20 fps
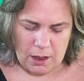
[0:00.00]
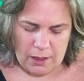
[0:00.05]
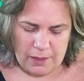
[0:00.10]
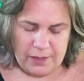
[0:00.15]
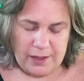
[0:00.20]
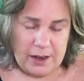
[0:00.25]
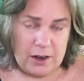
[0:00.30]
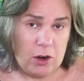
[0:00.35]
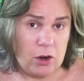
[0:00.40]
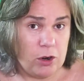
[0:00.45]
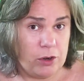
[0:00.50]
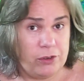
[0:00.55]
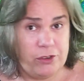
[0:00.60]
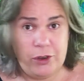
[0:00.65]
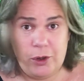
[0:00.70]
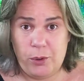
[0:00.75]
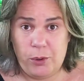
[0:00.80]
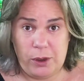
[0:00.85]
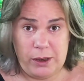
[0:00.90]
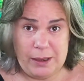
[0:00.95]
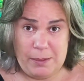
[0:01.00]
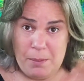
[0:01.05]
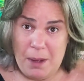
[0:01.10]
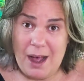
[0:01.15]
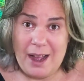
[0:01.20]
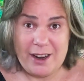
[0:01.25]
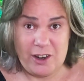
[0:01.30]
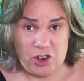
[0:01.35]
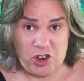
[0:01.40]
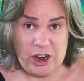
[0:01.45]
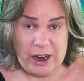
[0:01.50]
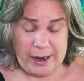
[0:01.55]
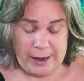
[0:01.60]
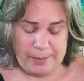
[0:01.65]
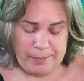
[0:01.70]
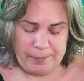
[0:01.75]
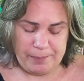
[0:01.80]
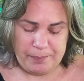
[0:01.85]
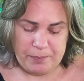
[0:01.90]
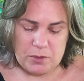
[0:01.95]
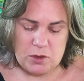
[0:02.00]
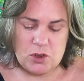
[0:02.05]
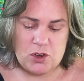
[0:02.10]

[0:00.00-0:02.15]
that are totally my jam.